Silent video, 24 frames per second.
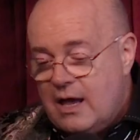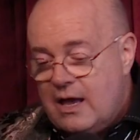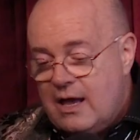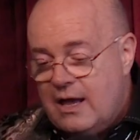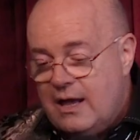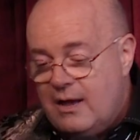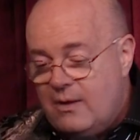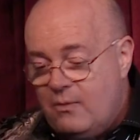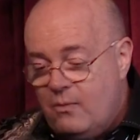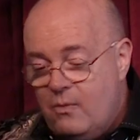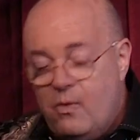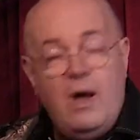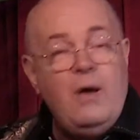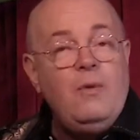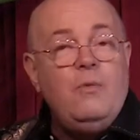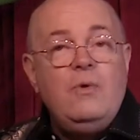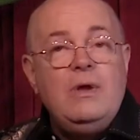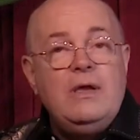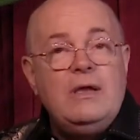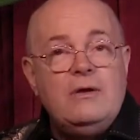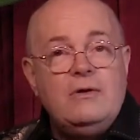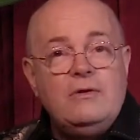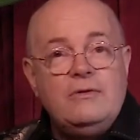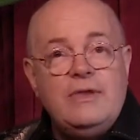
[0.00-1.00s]
what
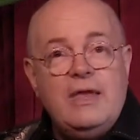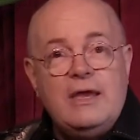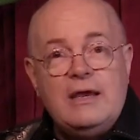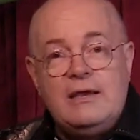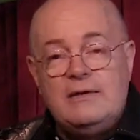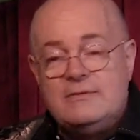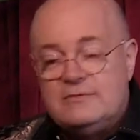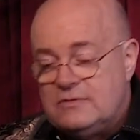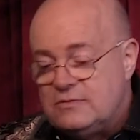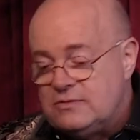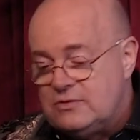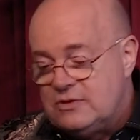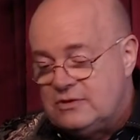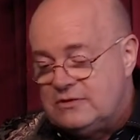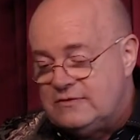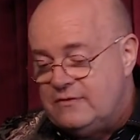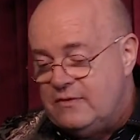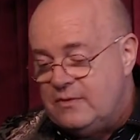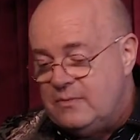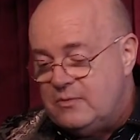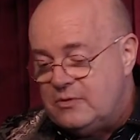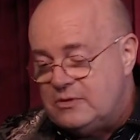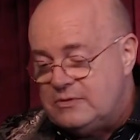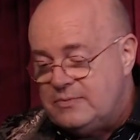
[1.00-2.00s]
will? And that comes from Charles
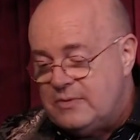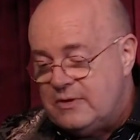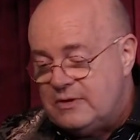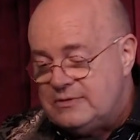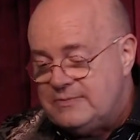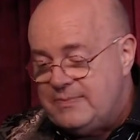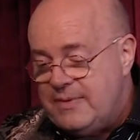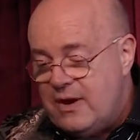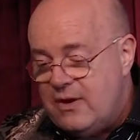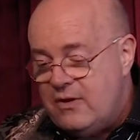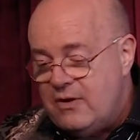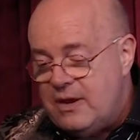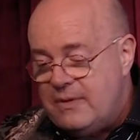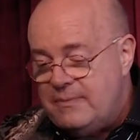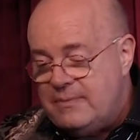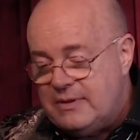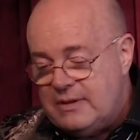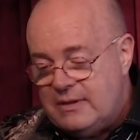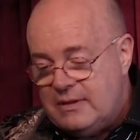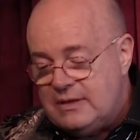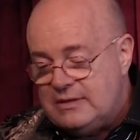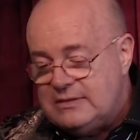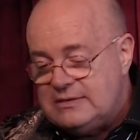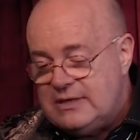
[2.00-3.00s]
Fillmore's Prosperity,
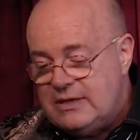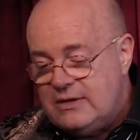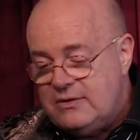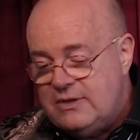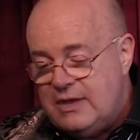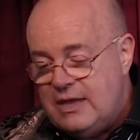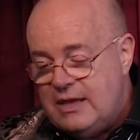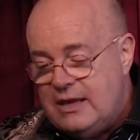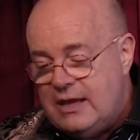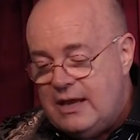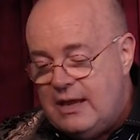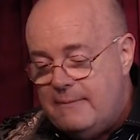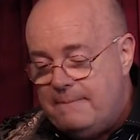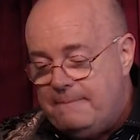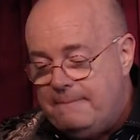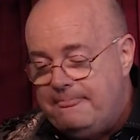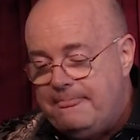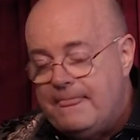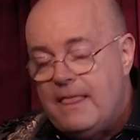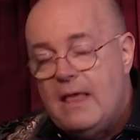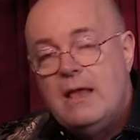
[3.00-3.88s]
but let's hear that again.